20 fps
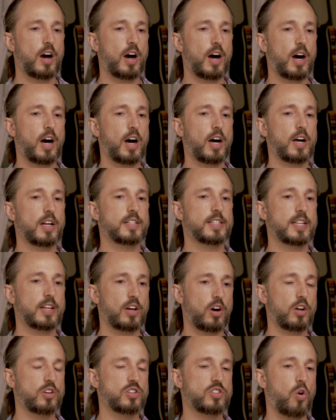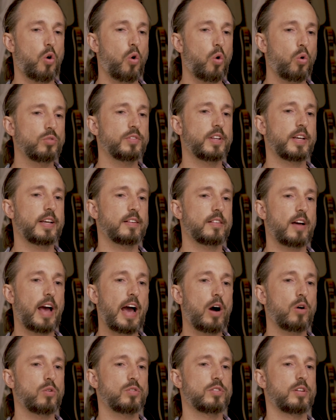uh, t holding
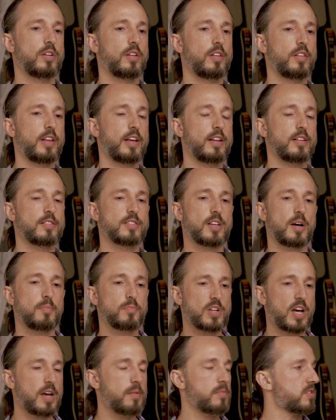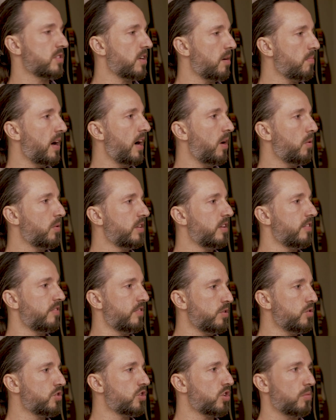out that sometime, somehow in the
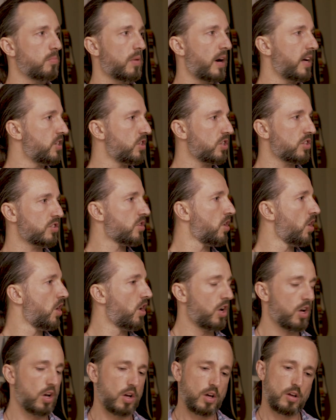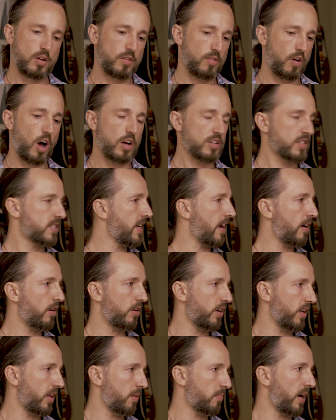future, by just
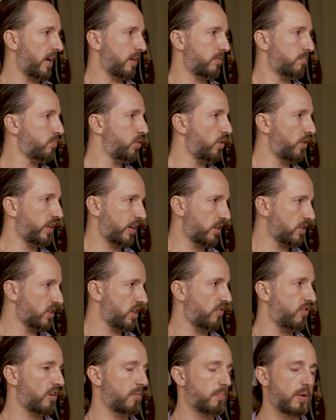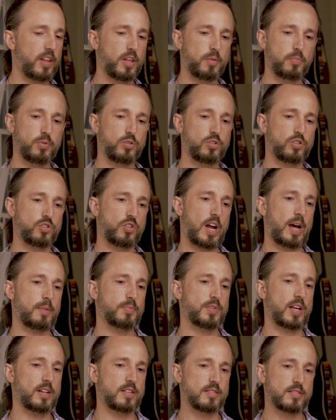austerity, by pulling yourself up by the
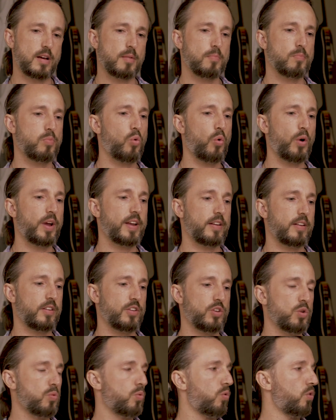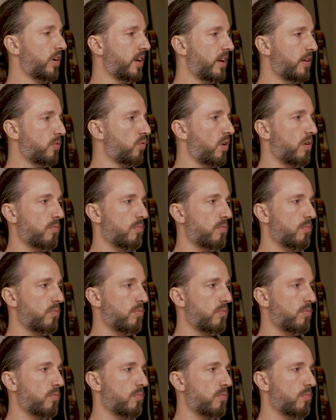bootstraps, at some point you will